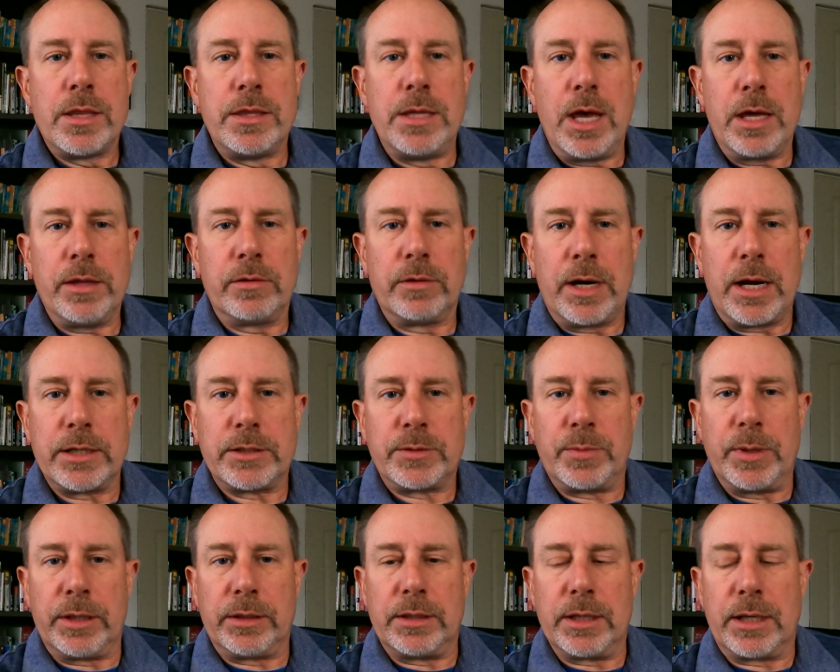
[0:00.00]
The other
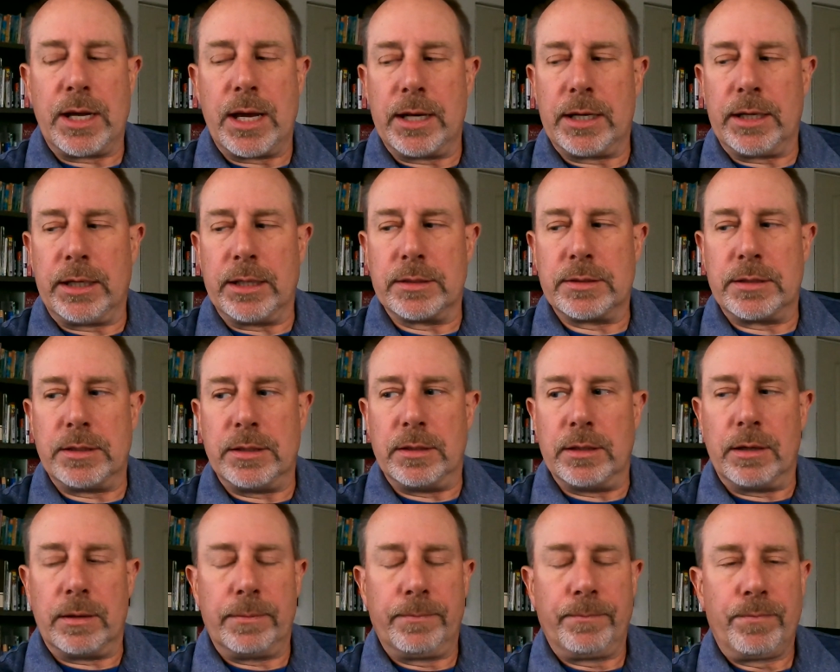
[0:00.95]
aspect that kind of gets
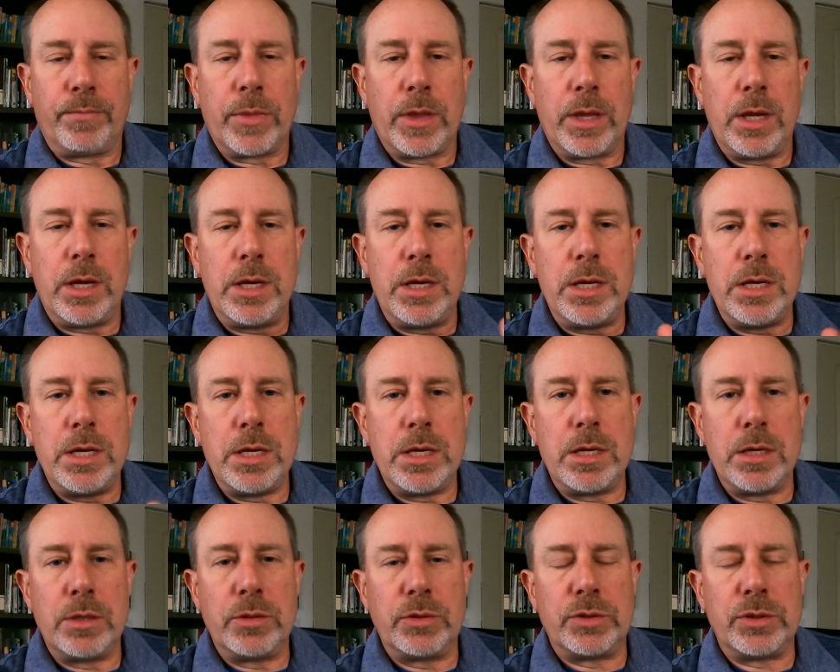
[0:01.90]
in there
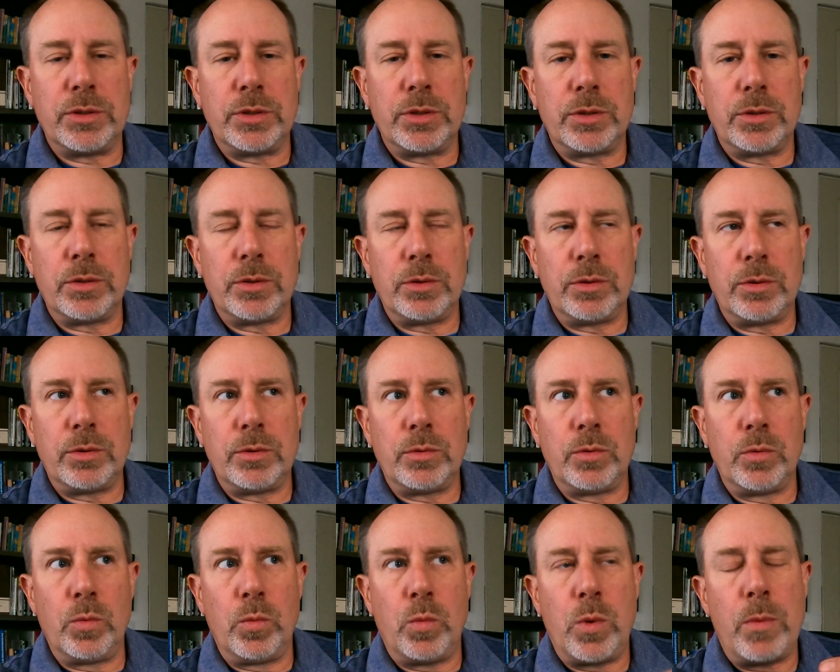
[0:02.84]
is
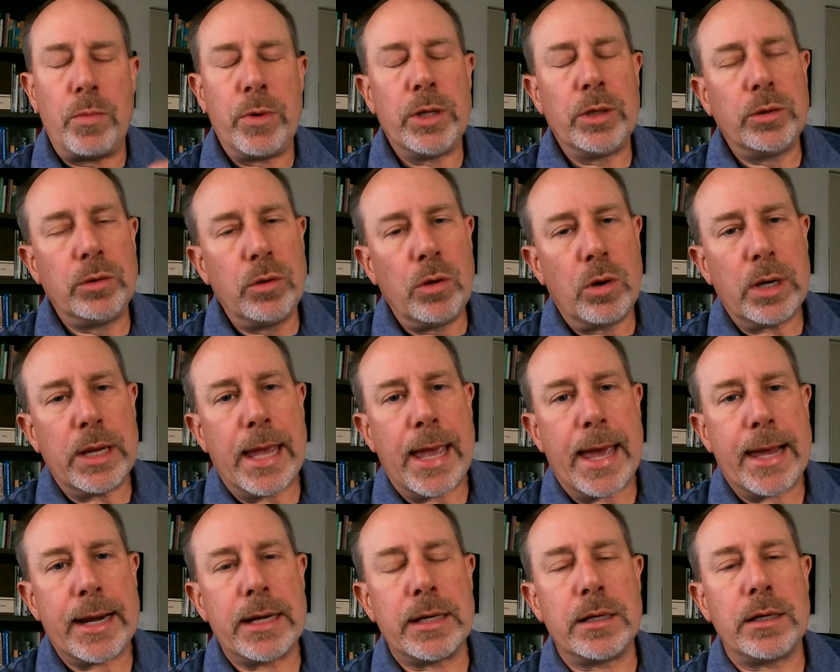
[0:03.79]
when we look
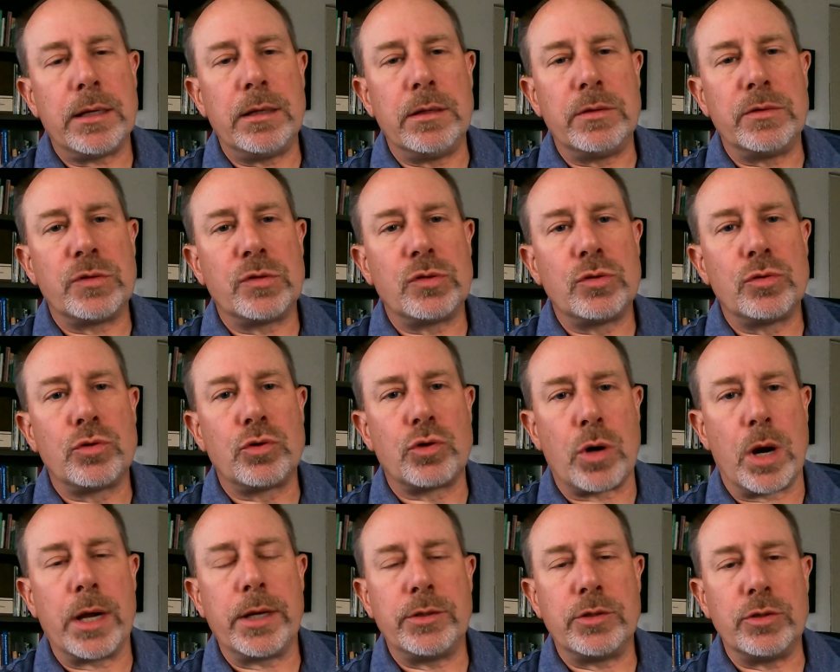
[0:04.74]
at it is
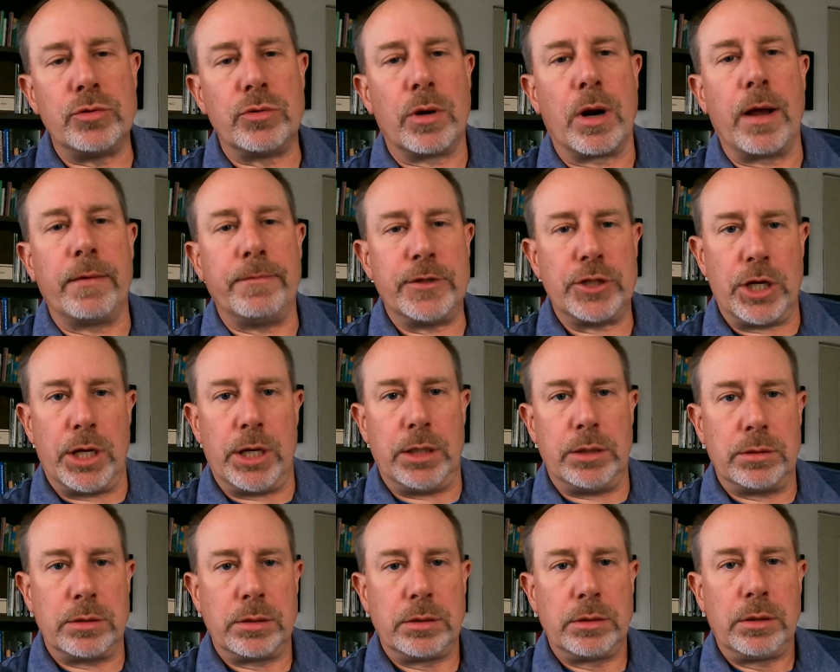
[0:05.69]
trying to drive
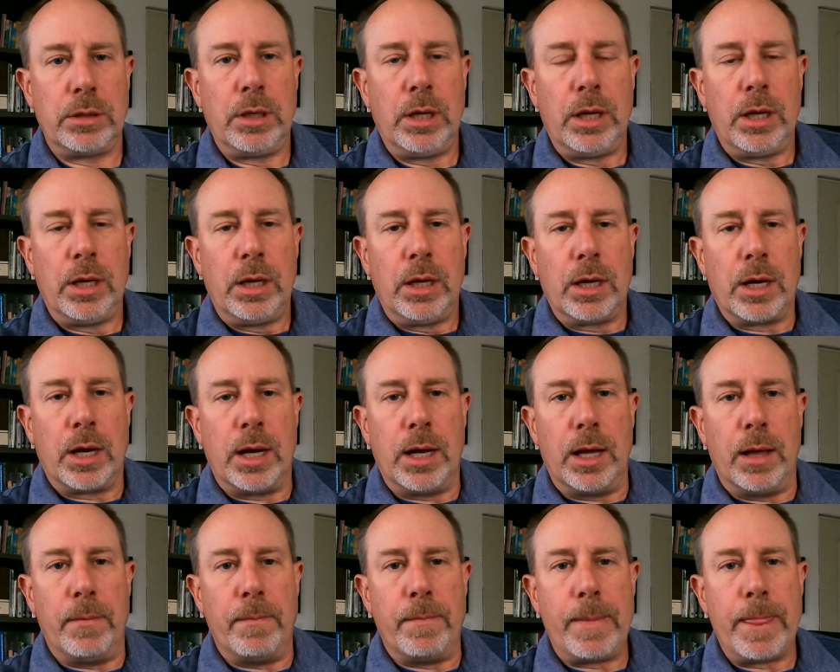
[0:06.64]
change.
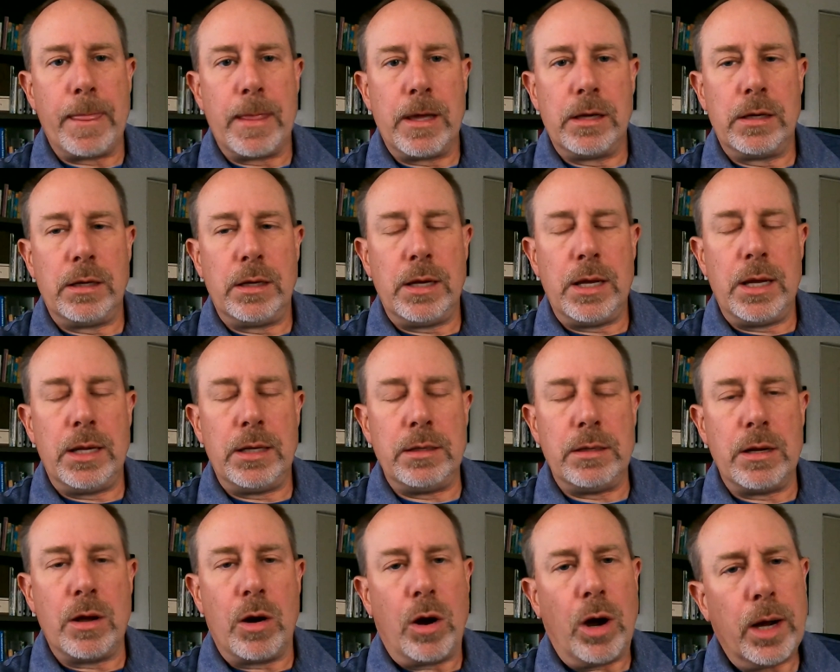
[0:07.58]
Um,
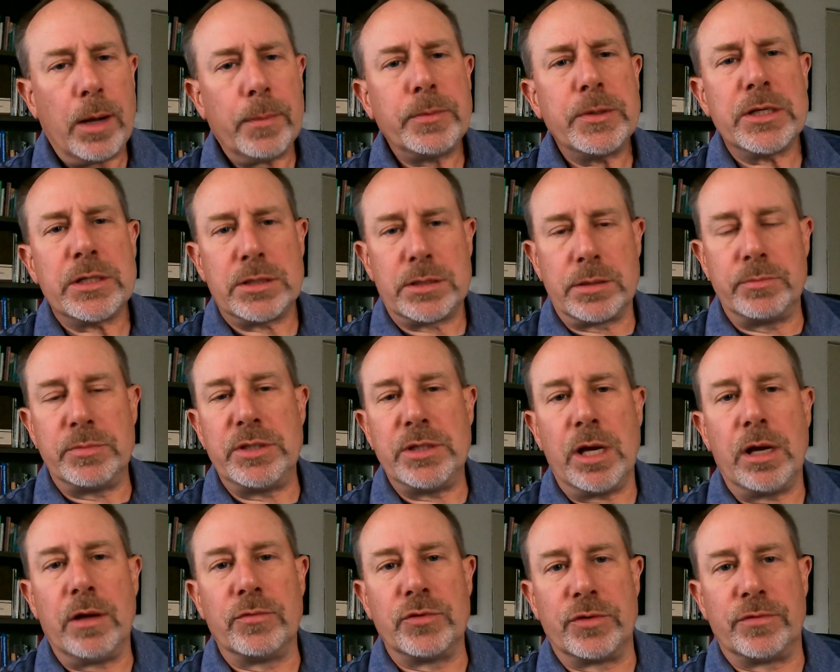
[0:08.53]
and optics
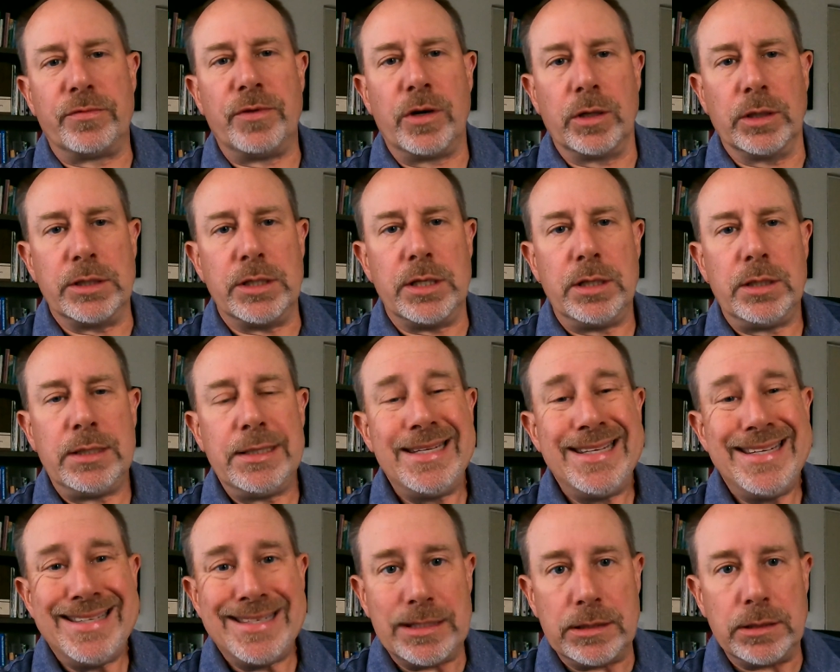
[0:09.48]
themselves are fairly
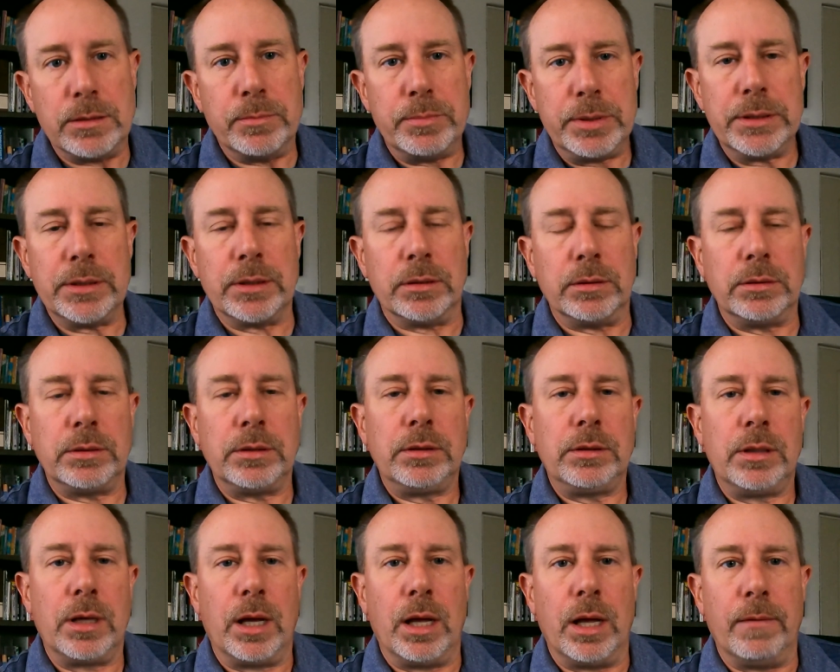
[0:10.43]
easy to build,
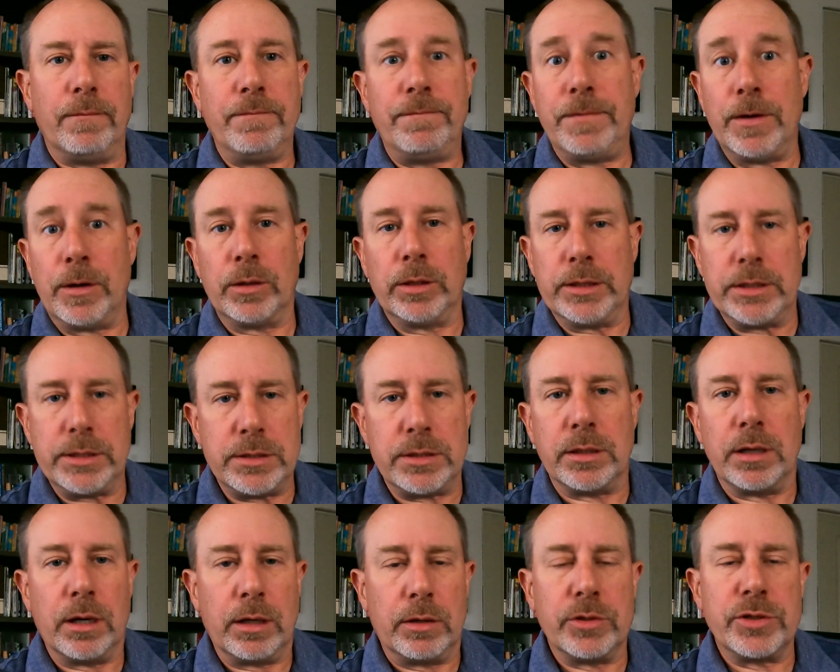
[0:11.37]
uh, fairly
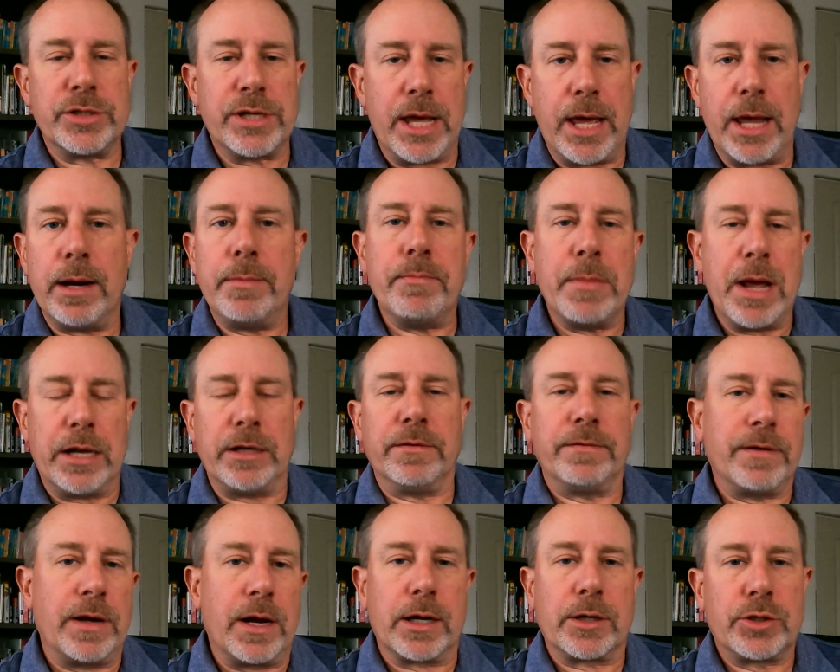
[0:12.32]
easy to understand and
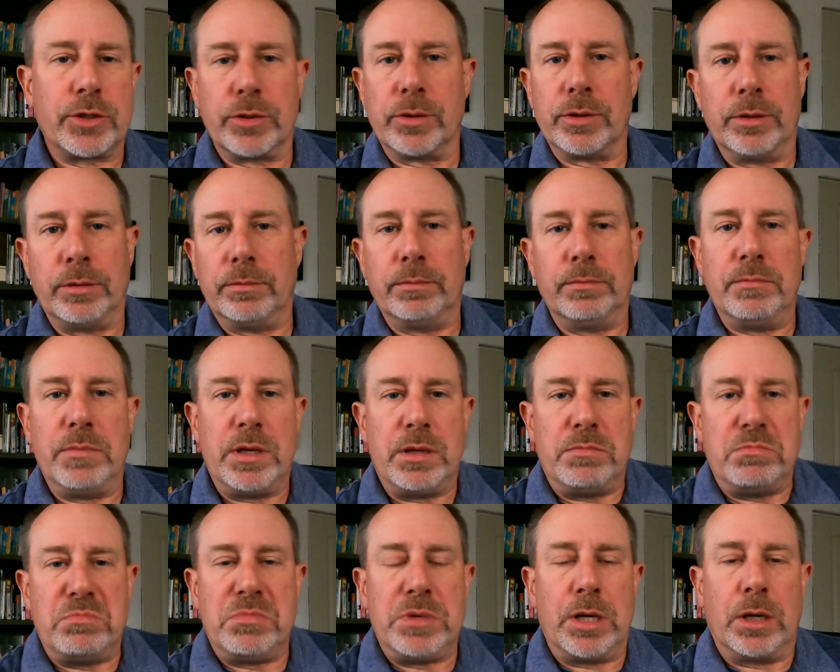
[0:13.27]
manufacture,
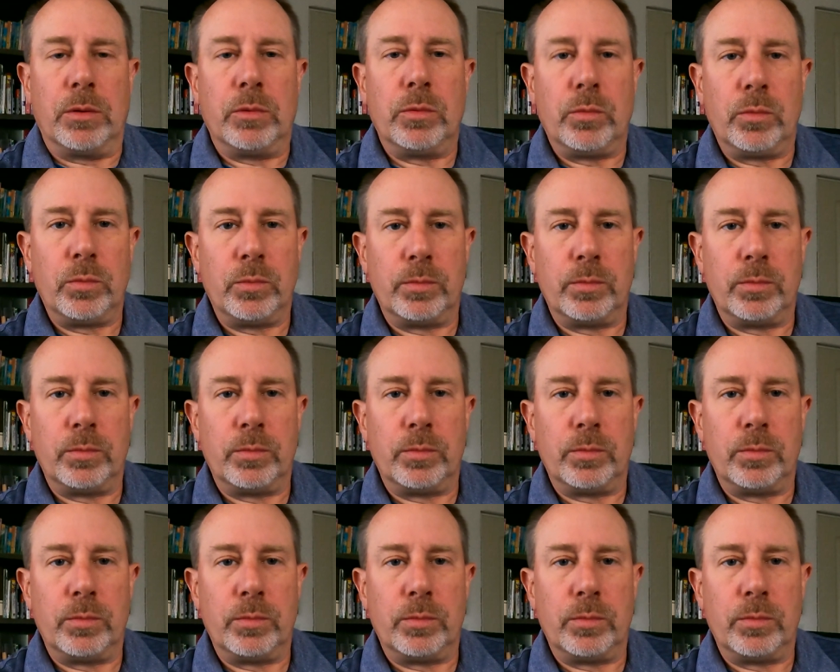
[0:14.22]
and you know